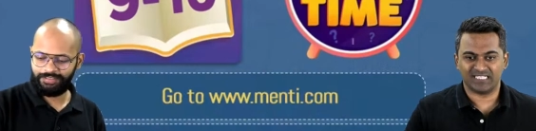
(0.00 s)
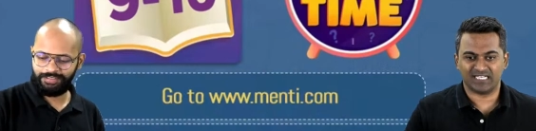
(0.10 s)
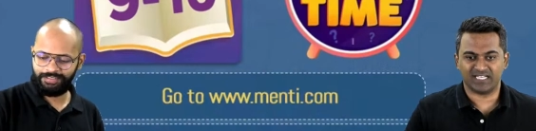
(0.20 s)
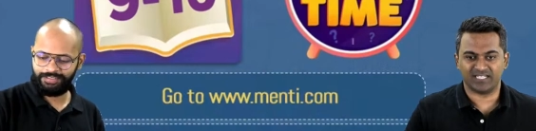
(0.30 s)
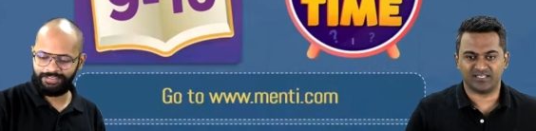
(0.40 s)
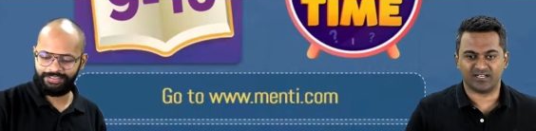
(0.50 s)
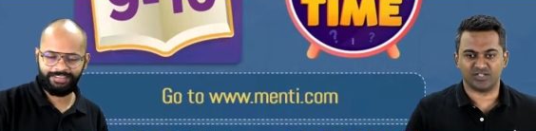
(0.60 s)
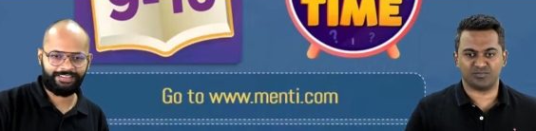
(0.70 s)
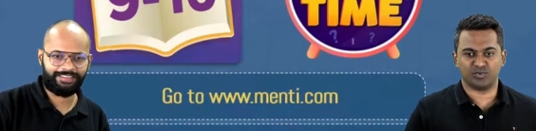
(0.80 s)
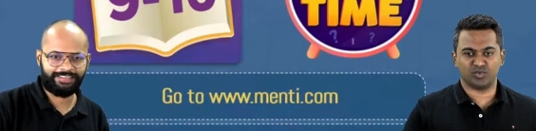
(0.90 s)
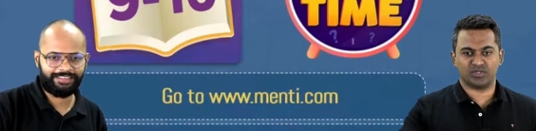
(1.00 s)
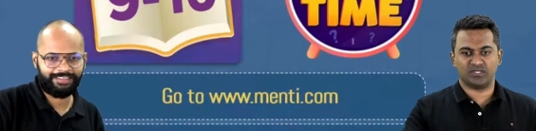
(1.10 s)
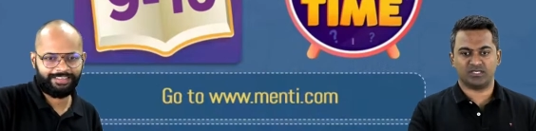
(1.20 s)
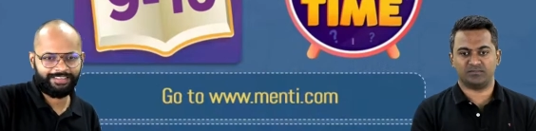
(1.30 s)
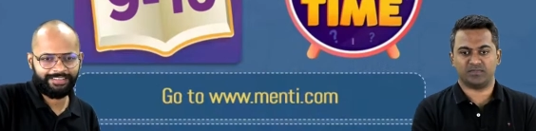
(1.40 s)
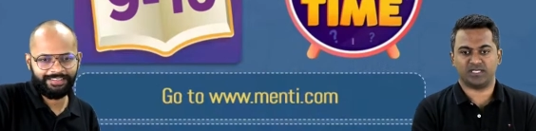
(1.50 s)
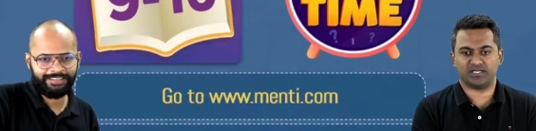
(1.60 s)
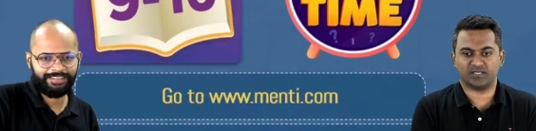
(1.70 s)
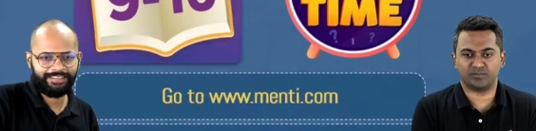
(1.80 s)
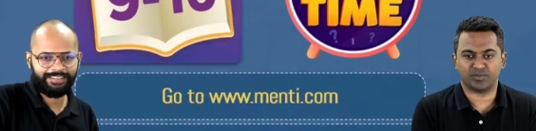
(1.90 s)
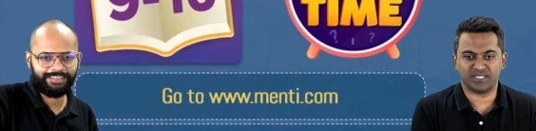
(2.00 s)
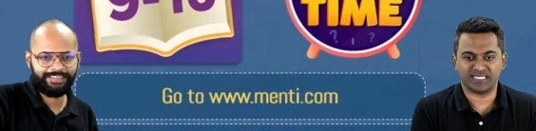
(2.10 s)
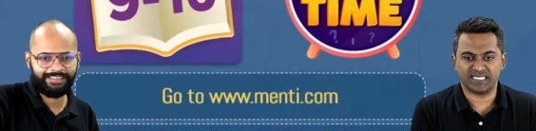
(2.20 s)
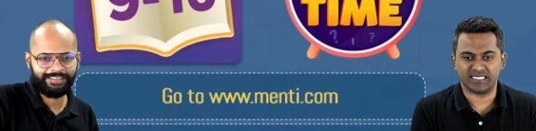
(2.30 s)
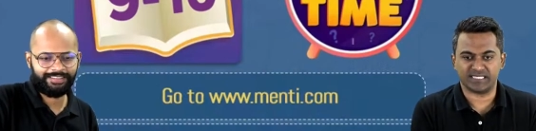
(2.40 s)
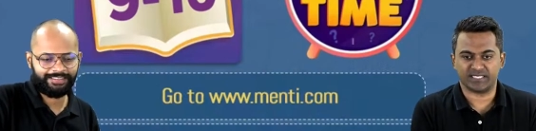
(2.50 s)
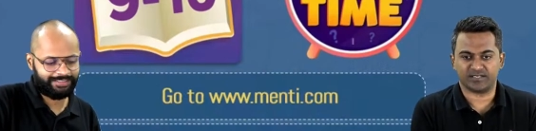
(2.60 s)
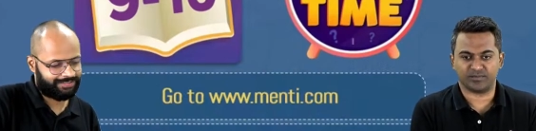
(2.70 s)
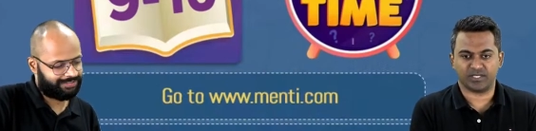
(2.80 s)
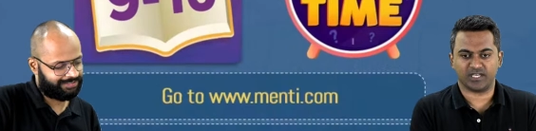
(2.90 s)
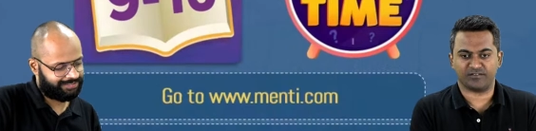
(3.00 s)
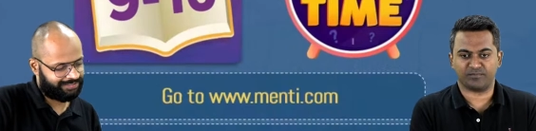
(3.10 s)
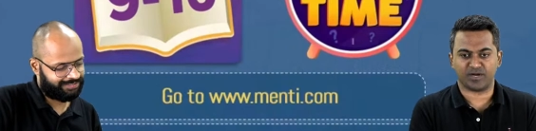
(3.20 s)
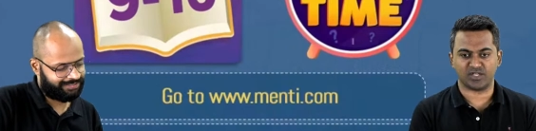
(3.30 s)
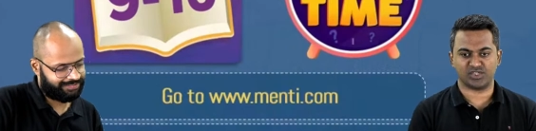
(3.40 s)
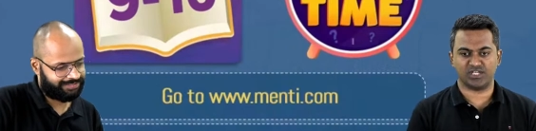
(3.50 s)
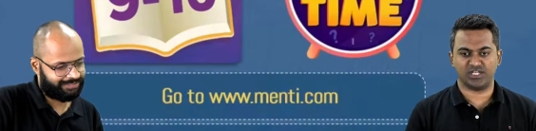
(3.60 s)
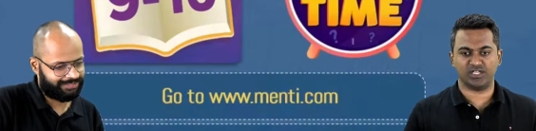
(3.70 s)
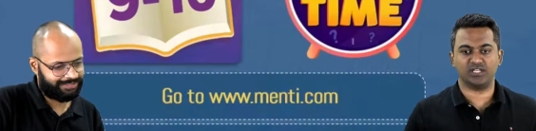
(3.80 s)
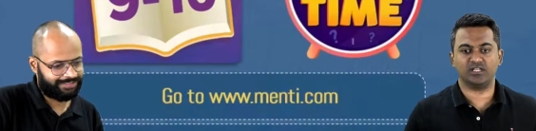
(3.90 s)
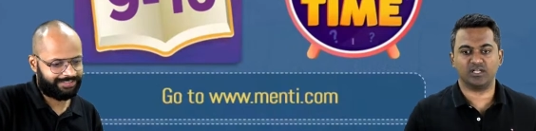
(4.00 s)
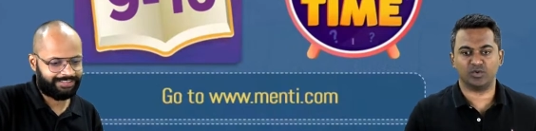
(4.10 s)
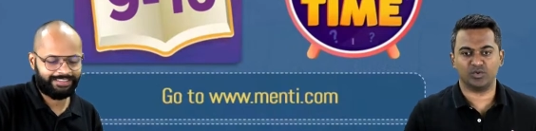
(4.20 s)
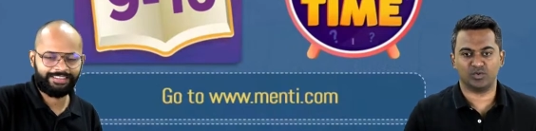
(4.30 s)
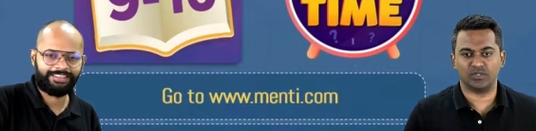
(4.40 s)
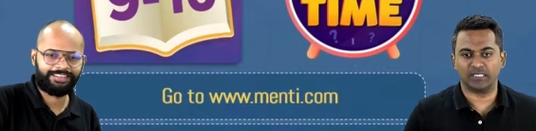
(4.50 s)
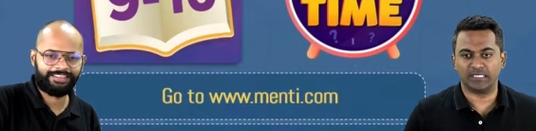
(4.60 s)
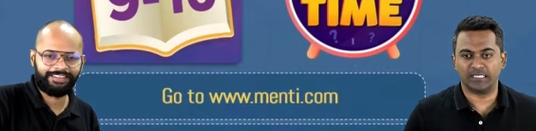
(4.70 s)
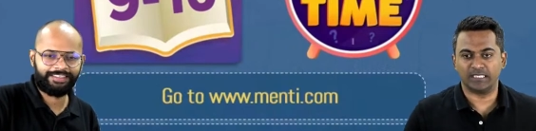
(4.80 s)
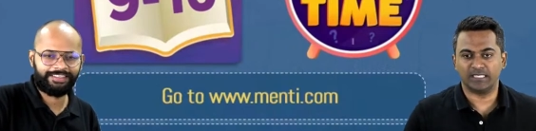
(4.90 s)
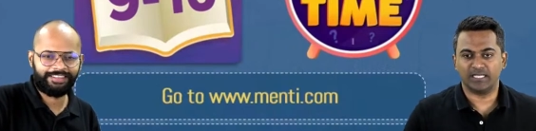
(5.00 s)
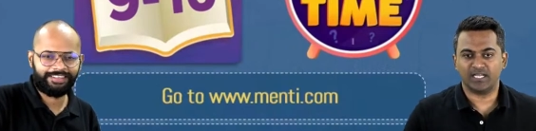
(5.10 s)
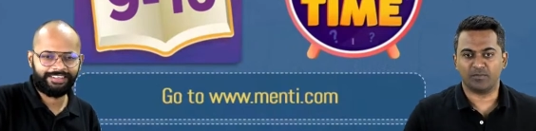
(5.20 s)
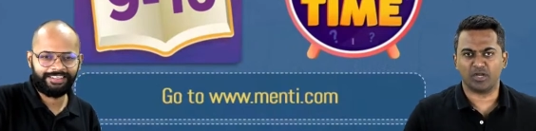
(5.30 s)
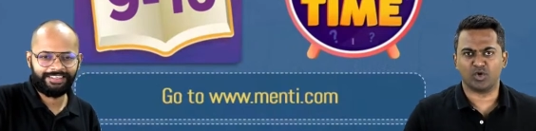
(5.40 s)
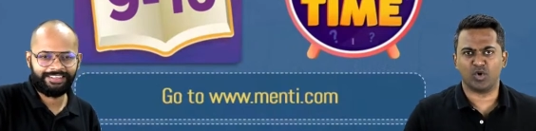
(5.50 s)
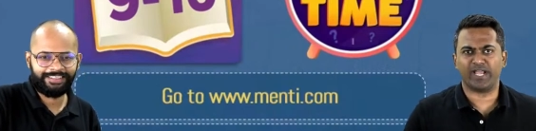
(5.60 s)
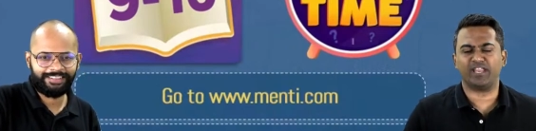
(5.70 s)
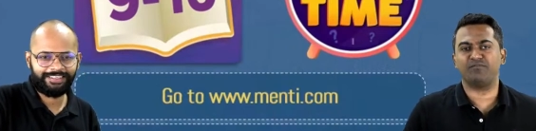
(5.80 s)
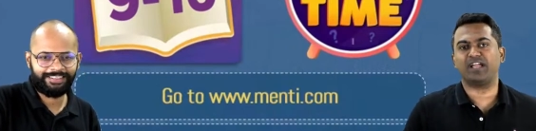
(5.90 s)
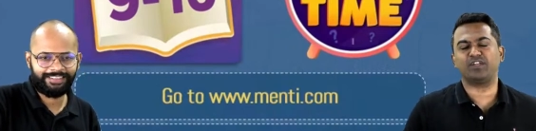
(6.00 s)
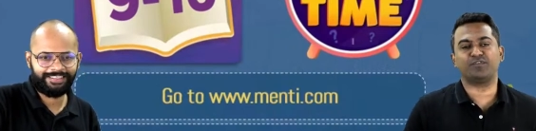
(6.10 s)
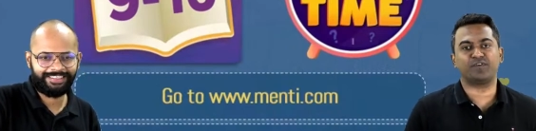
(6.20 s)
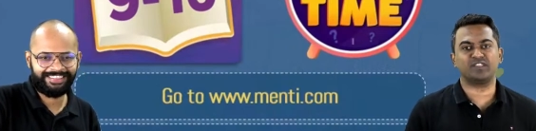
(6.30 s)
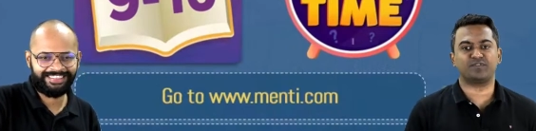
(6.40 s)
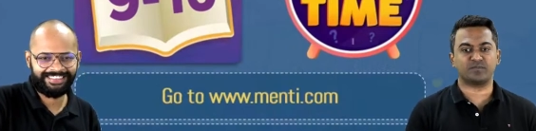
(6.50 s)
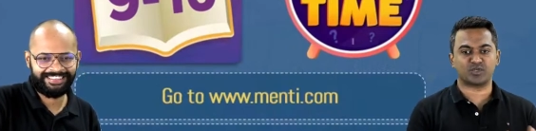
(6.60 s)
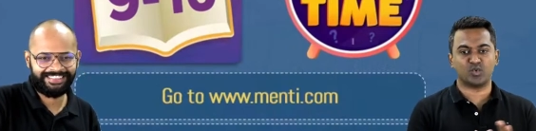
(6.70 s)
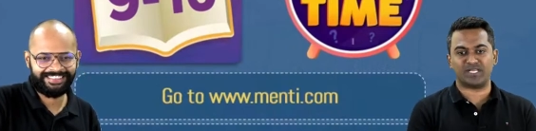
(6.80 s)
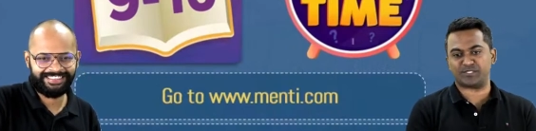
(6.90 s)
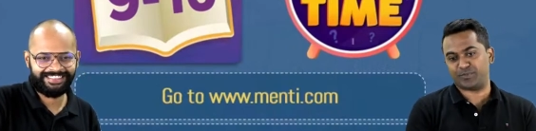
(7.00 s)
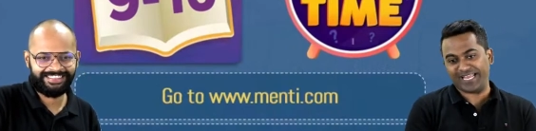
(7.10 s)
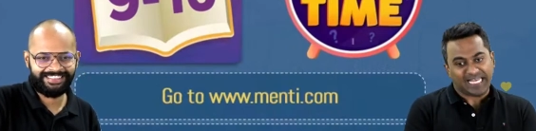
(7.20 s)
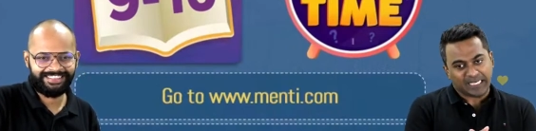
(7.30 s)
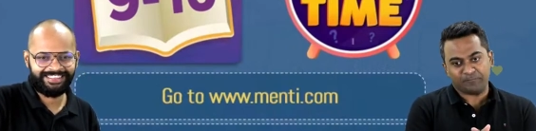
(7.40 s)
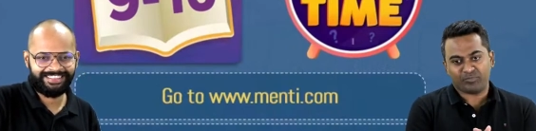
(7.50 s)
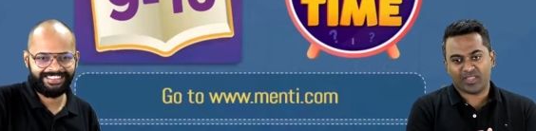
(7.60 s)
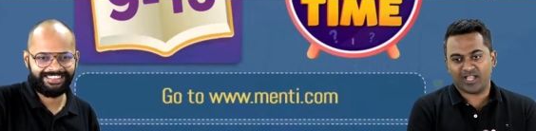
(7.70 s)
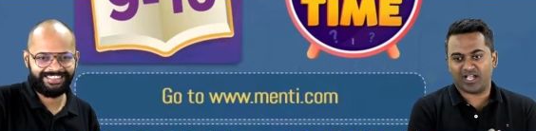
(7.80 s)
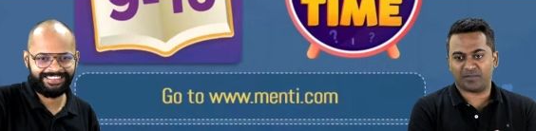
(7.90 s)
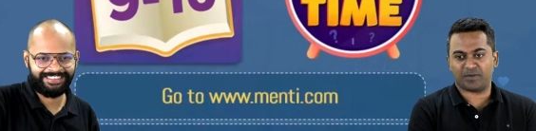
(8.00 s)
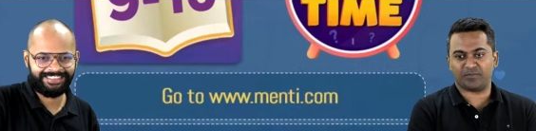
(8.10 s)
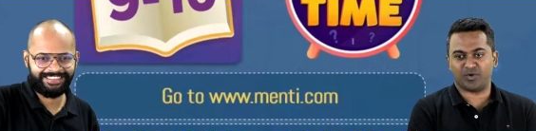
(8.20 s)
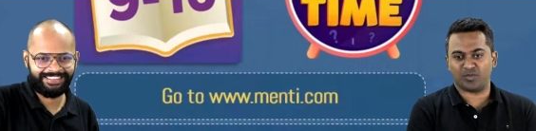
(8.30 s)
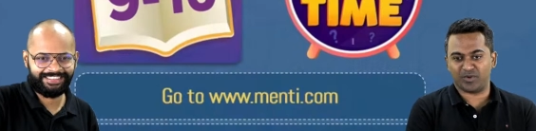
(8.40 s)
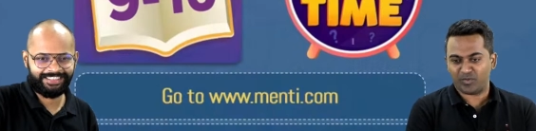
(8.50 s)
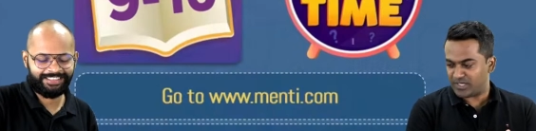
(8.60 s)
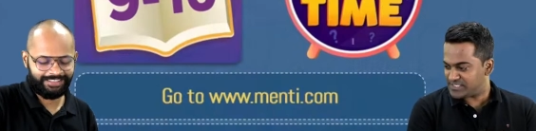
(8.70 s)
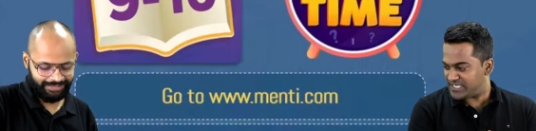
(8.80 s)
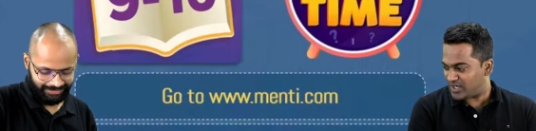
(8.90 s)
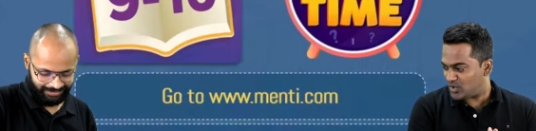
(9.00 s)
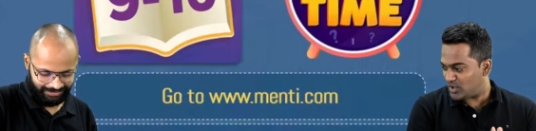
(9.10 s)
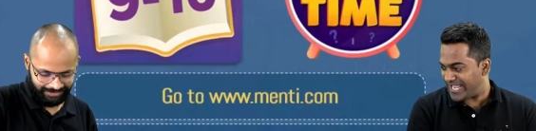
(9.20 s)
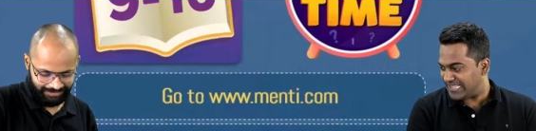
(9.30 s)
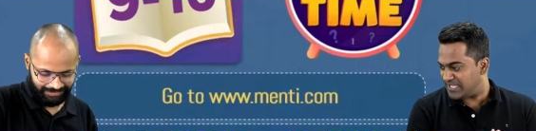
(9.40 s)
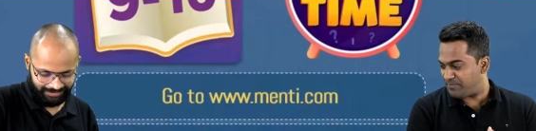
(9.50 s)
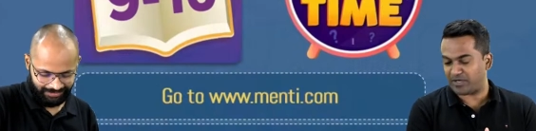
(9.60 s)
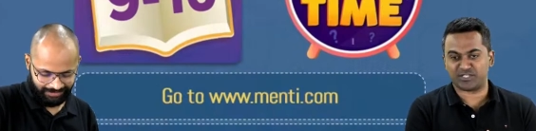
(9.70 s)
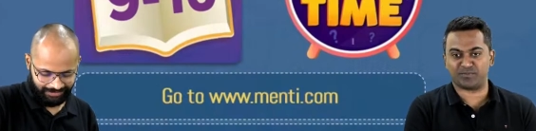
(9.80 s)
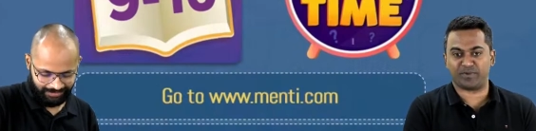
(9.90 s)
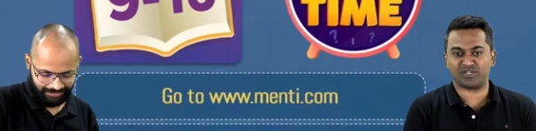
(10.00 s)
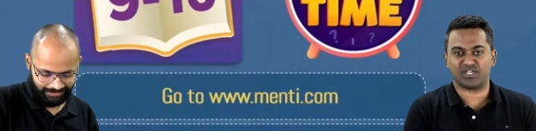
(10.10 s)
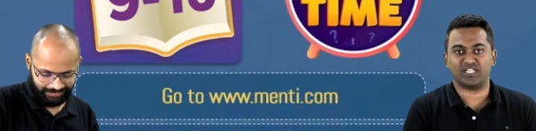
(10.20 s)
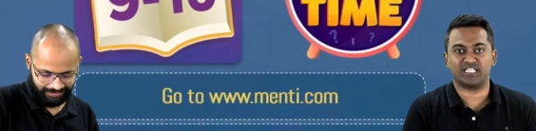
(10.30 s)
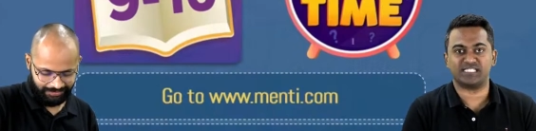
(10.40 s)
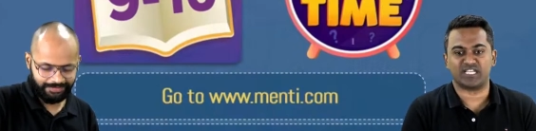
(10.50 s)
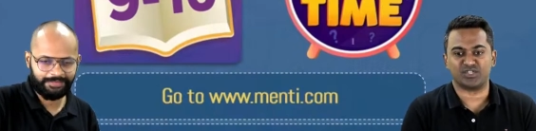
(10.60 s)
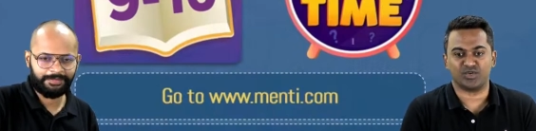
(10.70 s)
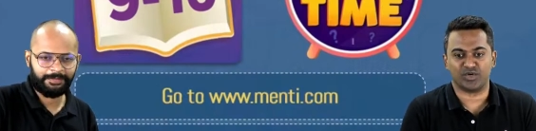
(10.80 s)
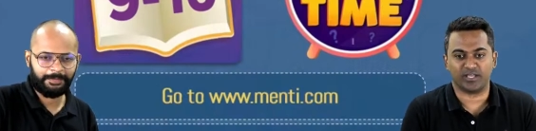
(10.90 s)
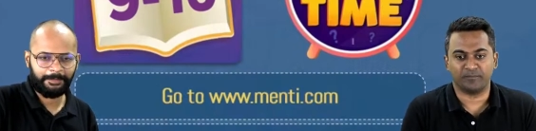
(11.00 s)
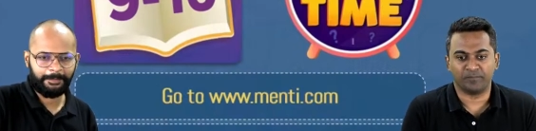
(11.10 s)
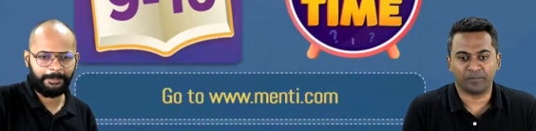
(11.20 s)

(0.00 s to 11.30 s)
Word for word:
Speaker 1: Hi, Rajput, Mayank, Princey is here, we have Pranjal, hello. Come on, go ahead, invite your friends from school as well. But you know, we want to see a good, healthy participation in this session today.